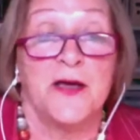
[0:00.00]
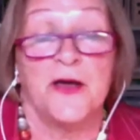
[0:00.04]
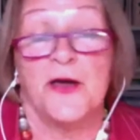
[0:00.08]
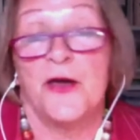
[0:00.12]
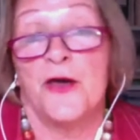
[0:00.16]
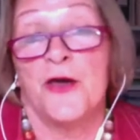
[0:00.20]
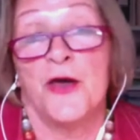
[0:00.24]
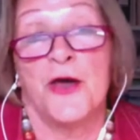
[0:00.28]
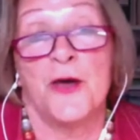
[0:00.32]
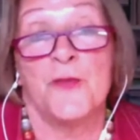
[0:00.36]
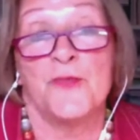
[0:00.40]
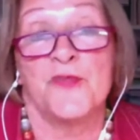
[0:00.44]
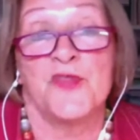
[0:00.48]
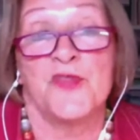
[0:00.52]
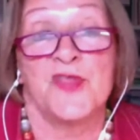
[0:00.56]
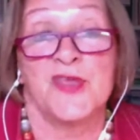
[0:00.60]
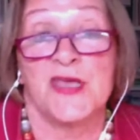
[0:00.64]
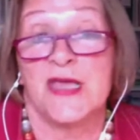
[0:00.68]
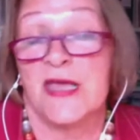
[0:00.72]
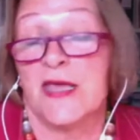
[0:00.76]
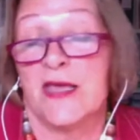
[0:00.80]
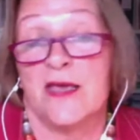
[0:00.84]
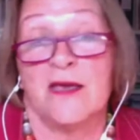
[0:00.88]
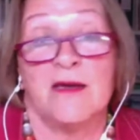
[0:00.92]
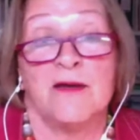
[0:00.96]

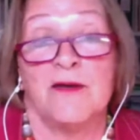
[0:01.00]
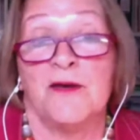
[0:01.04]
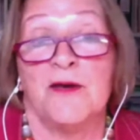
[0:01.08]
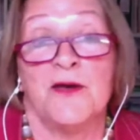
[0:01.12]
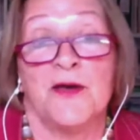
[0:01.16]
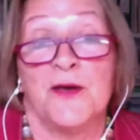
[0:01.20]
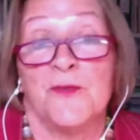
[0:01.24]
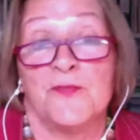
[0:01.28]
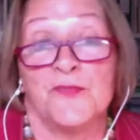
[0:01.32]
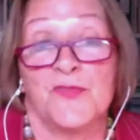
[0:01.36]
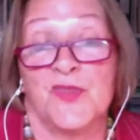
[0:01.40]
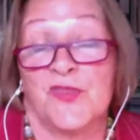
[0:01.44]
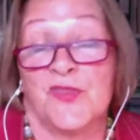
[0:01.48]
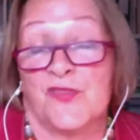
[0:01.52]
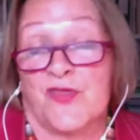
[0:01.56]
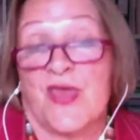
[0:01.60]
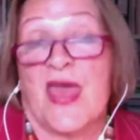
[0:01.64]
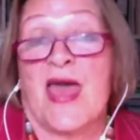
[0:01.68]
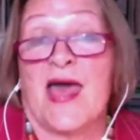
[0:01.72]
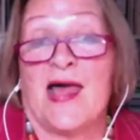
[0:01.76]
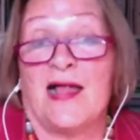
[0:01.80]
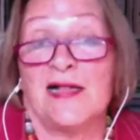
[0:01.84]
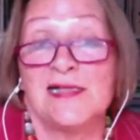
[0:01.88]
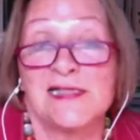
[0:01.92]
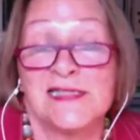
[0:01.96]
the
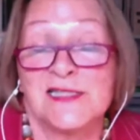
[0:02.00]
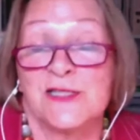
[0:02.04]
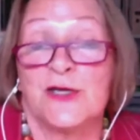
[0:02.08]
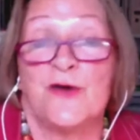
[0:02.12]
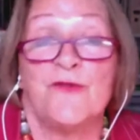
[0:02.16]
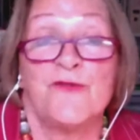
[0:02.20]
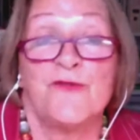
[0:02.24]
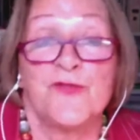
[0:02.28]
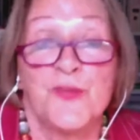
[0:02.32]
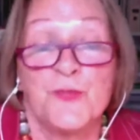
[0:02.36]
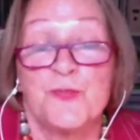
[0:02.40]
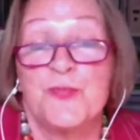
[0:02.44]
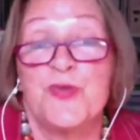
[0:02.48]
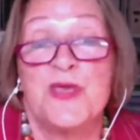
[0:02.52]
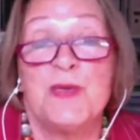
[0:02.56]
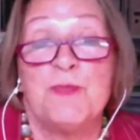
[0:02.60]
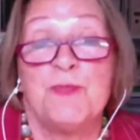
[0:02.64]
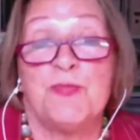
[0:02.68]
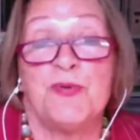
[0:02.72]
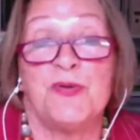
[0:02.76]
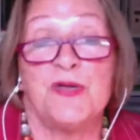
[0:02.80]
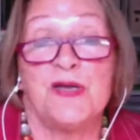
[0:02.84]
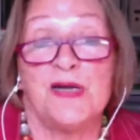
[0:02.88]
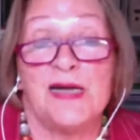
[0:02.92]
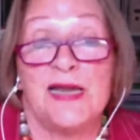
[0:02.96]
health of the
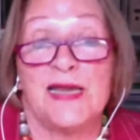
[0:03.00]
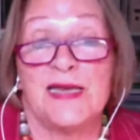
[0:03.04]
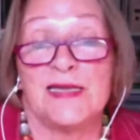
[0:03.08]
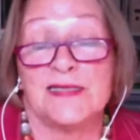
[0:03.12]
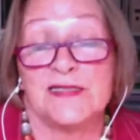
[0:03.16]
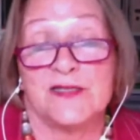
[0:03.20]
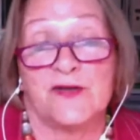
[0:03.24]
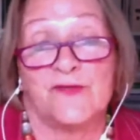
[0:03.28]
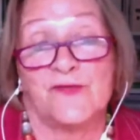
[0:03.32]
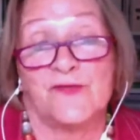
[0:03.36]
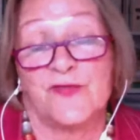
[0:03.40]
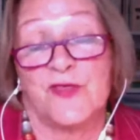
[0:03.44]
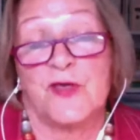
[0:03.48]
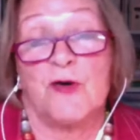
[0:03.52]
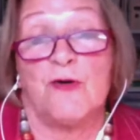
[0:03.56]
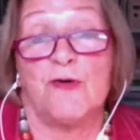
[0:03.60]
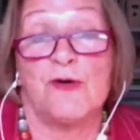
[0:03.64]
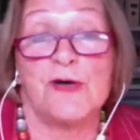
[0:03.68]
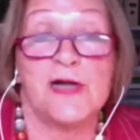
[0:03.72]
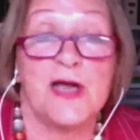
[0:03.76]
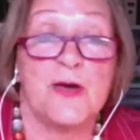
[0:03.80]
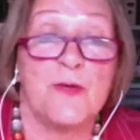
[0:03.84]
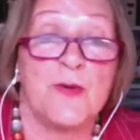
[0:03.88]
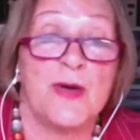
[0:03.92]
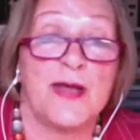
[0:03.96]
people and of the
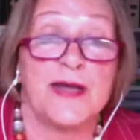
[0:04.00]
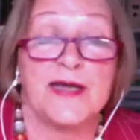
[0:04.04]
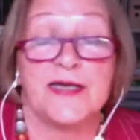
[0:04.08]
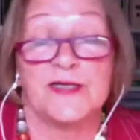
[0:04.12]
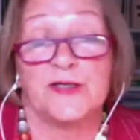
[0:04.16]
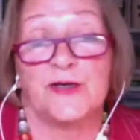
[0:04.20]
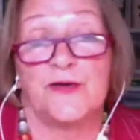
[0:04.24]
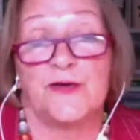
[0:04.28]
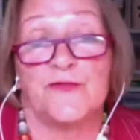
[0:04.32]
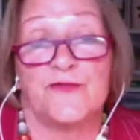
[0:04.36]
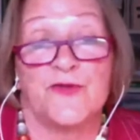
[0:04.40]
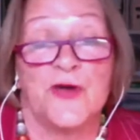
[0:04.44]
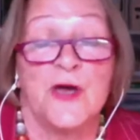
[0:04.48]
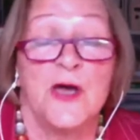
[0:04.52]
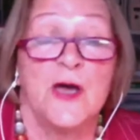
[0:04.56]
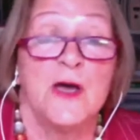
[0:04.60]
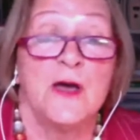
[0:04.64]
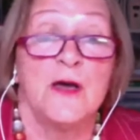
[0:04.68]
older one and of